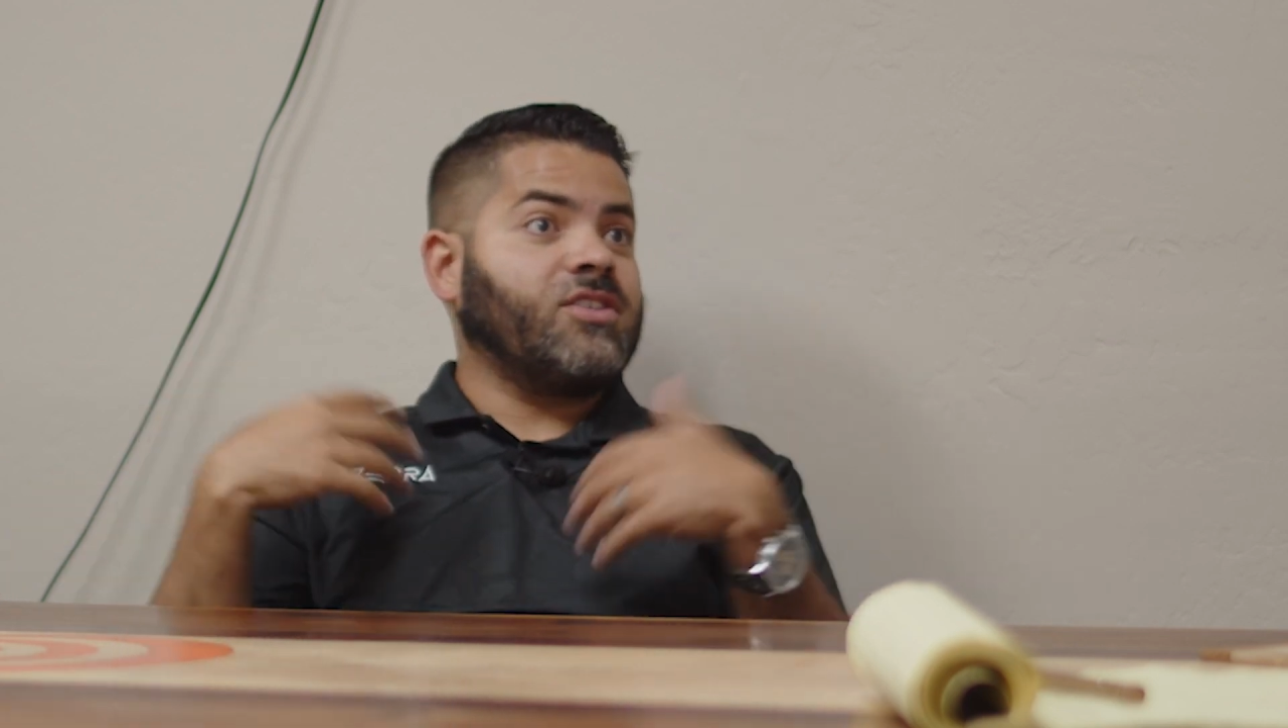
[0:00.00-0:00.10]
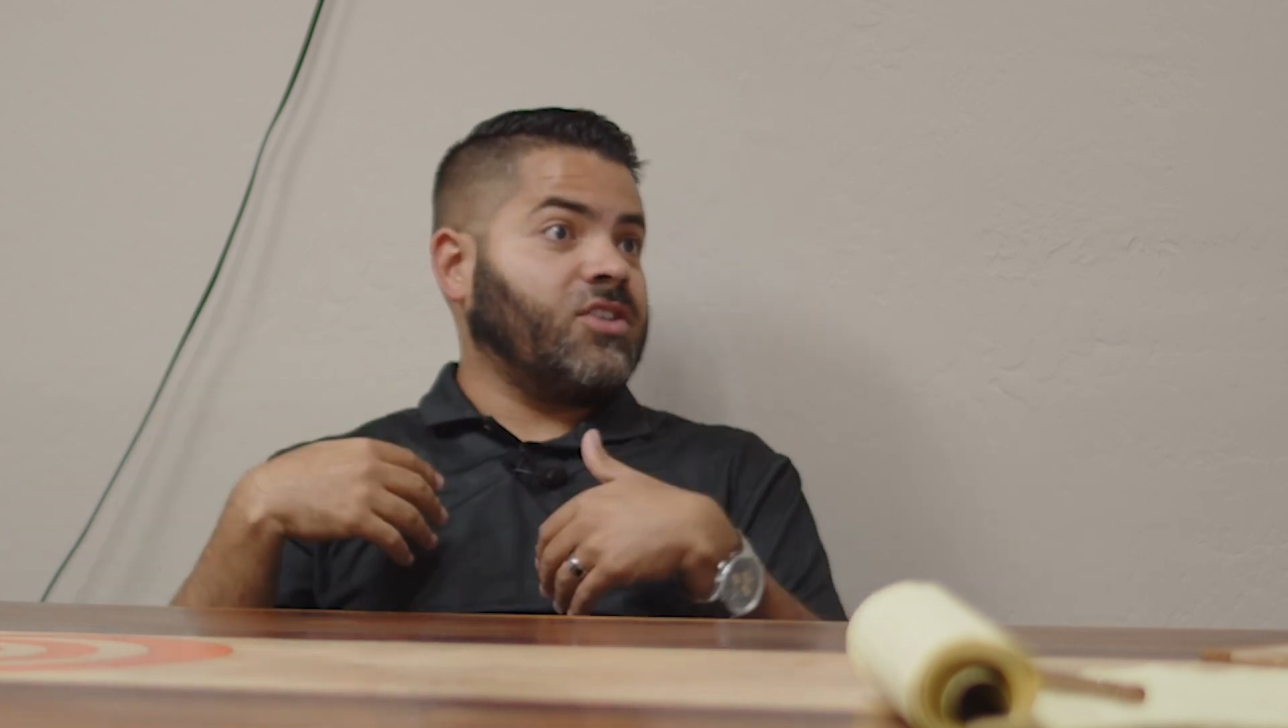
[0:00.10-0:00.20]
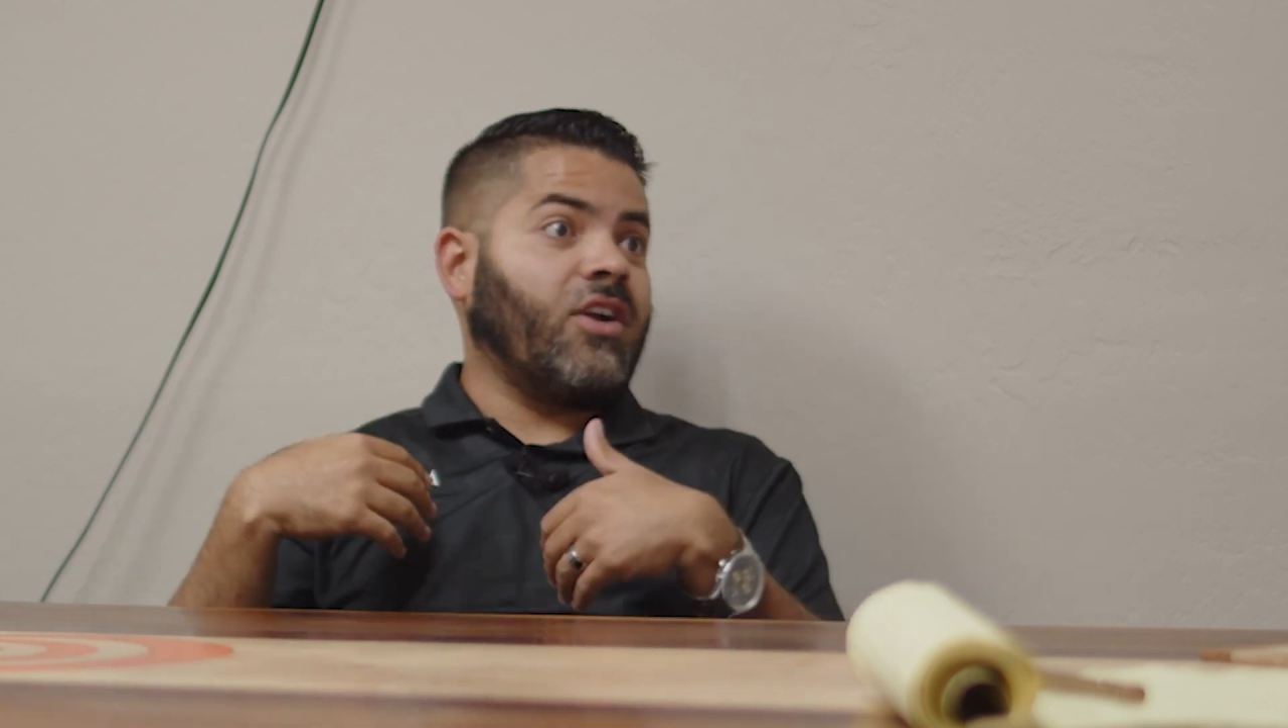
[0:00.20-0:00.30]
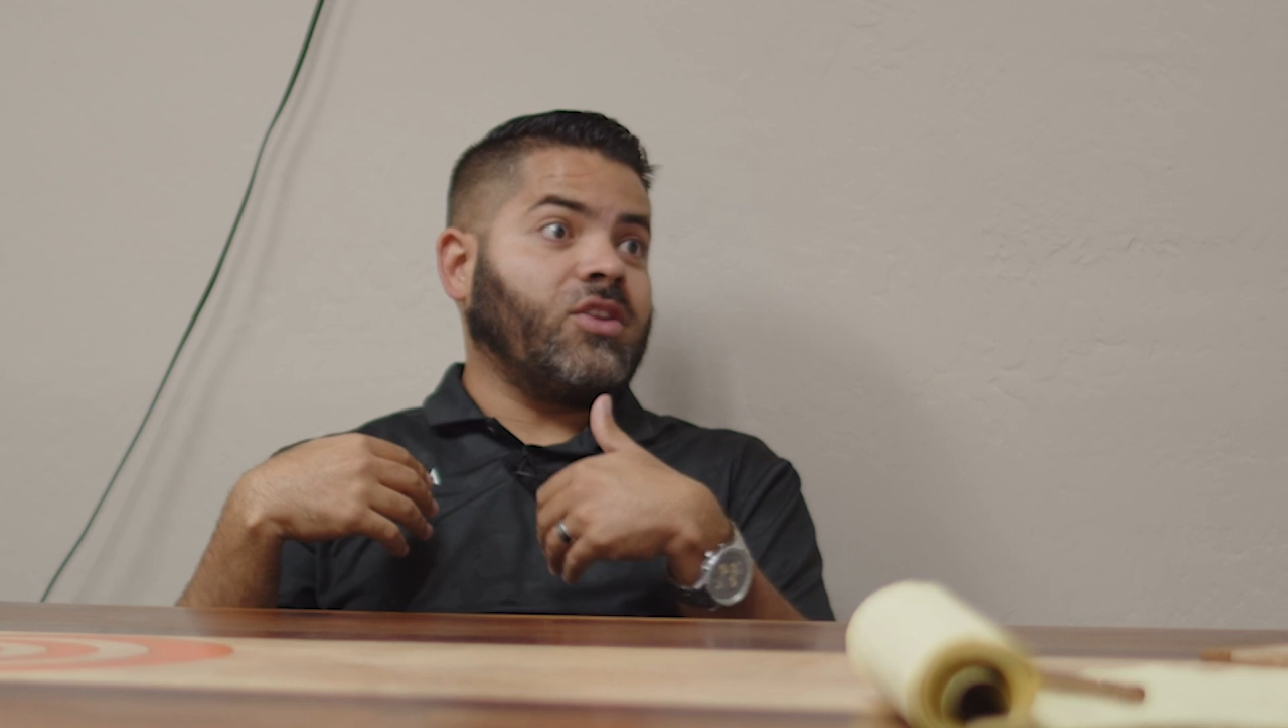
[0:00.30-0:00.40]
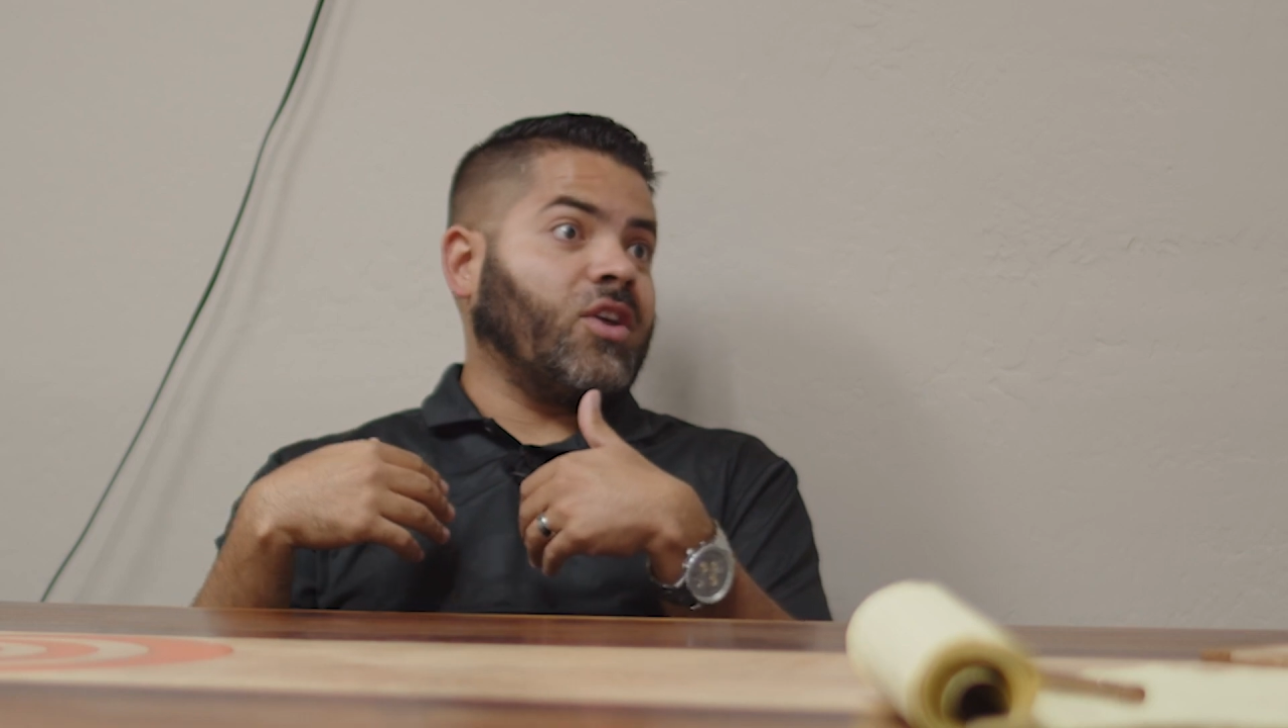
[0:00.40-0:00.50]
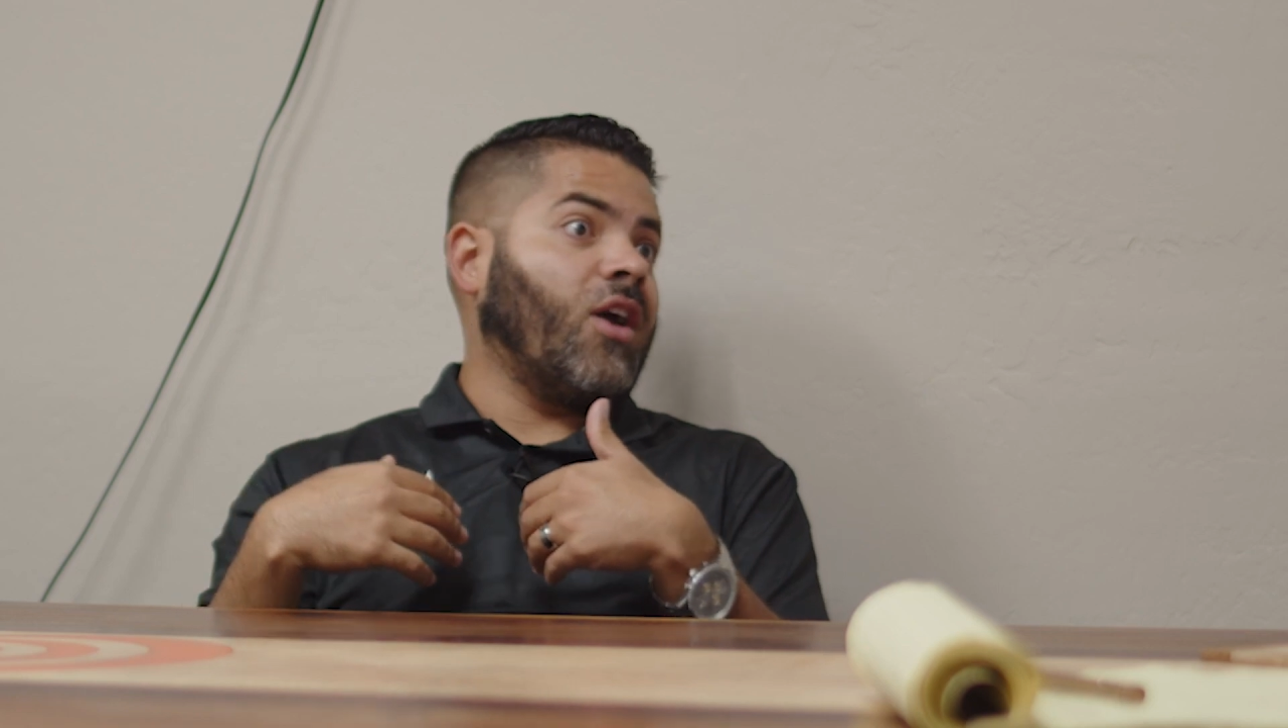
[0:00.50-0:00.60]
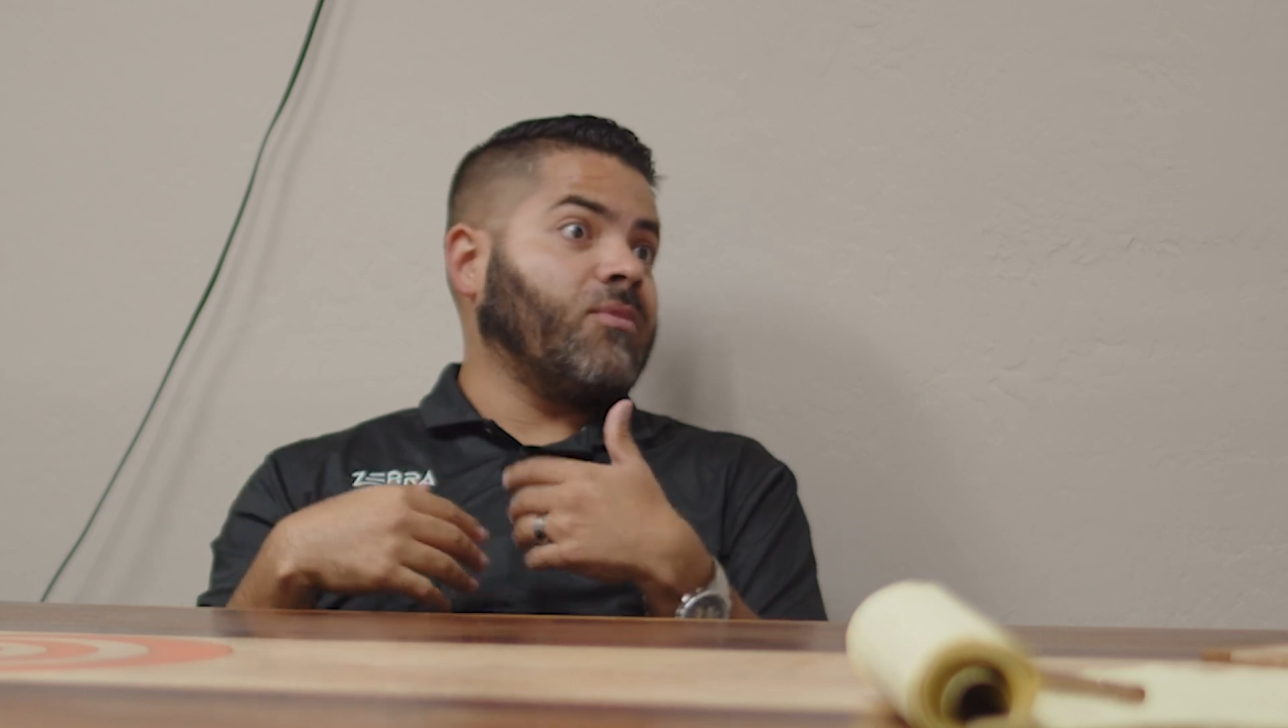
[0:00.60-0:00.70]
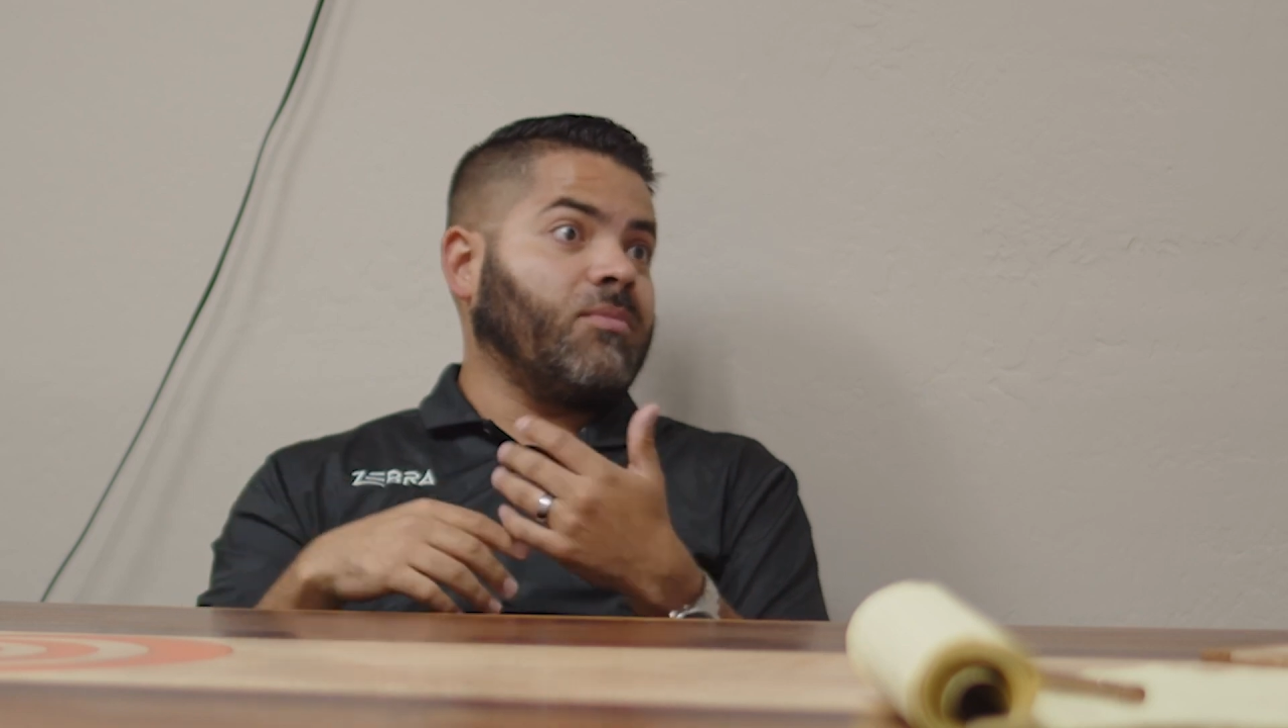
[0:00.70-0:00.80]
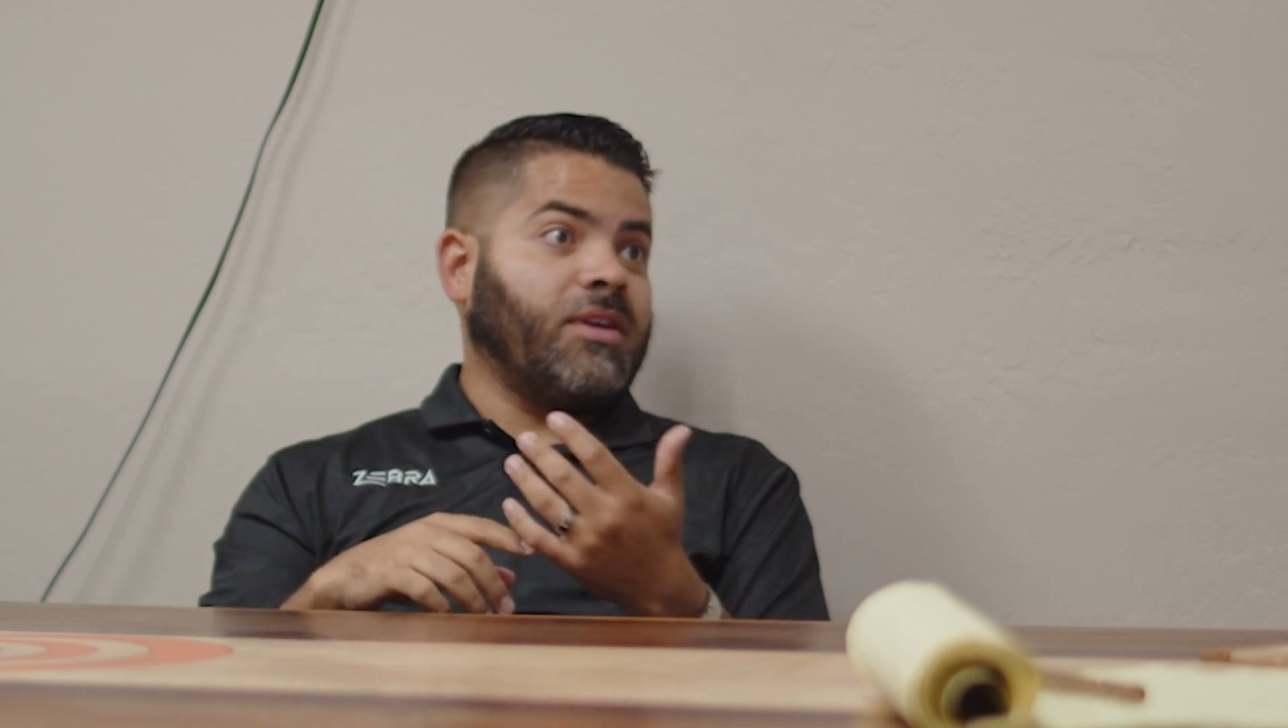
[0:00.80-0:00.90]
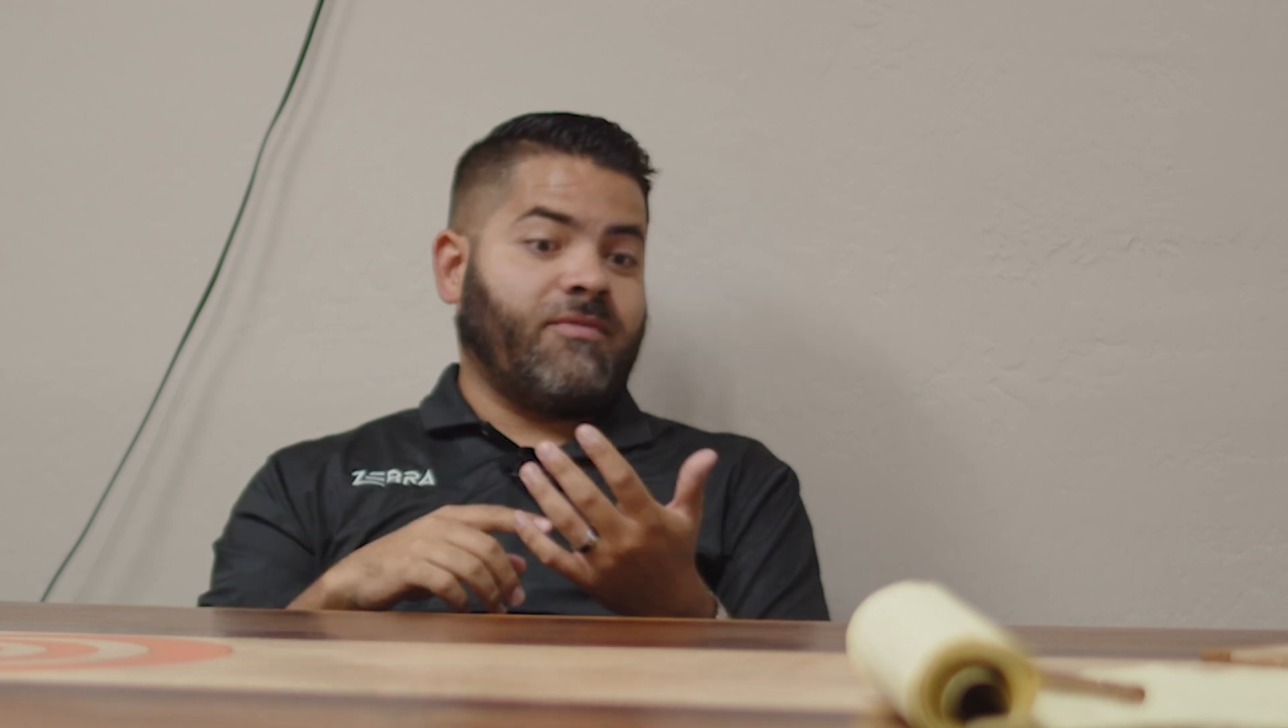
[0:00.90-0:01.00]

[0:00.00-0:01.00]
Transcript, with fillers: started to come to me,